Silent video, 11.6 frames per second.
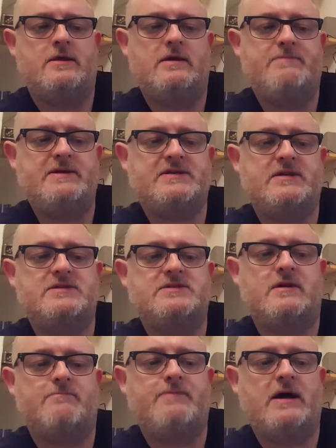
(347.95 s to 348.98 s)
The
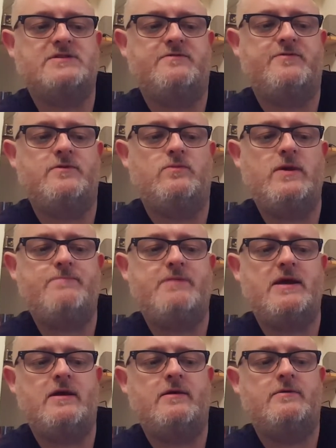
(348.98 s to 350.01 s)
hibiscus and passion fruit wheat
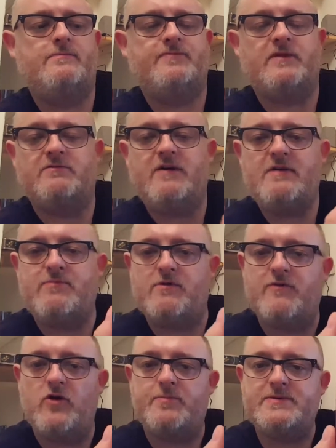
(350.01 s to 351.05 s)
beer,
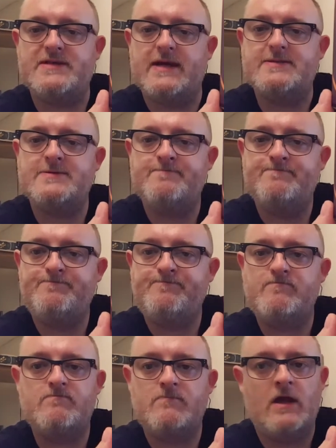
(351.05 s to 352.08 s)
5.4%.
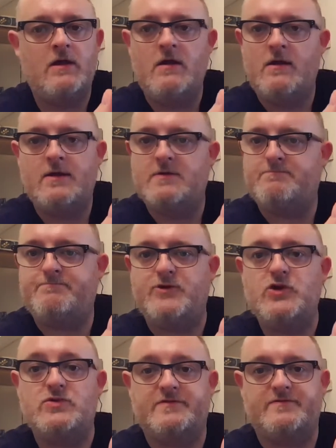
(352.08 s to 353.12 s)

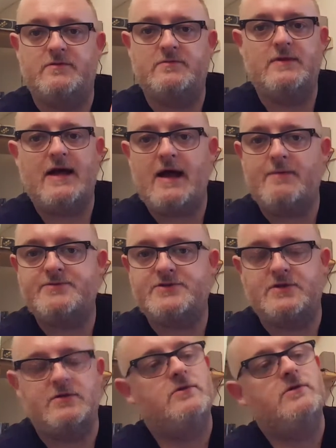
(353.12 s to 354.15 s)
Beautiful,
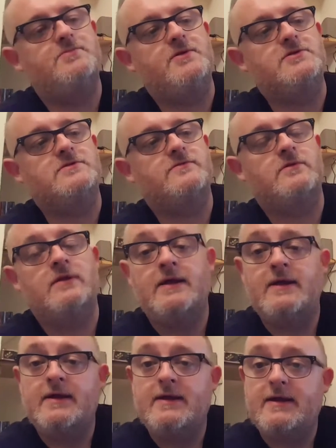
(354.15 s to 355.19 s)
absolutely beautiful.
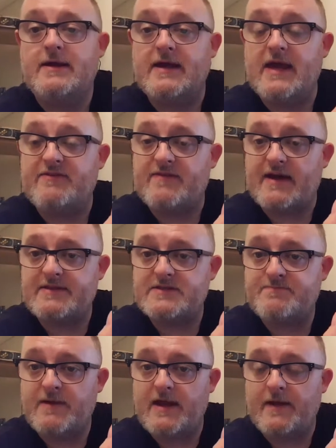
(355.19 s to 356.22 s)
If you've had
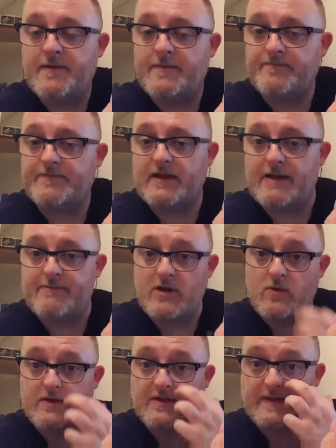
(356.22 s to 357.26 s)
this beer, let me
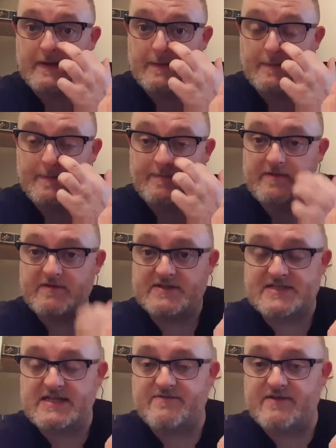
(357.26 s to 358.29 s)
know what you think. If you
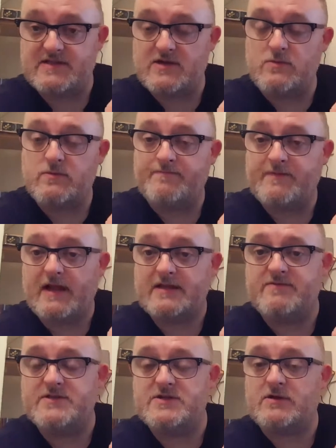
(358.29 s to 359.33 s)
see the video,
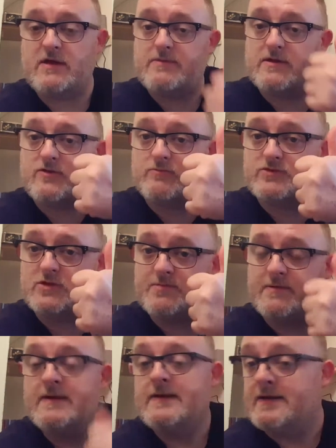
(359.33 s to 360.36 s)
like the video, give me a thumbs up.
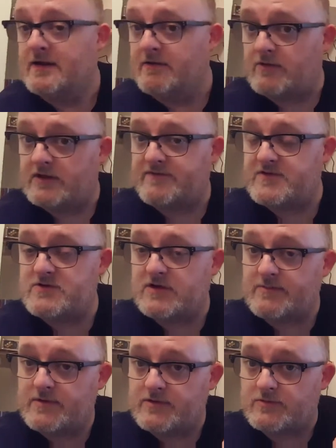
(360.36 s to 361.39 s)
If you like the video,
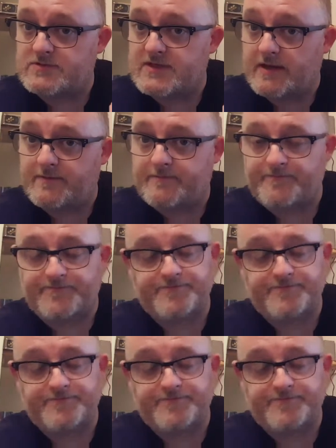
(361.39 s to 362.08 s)
give me a thumbs down.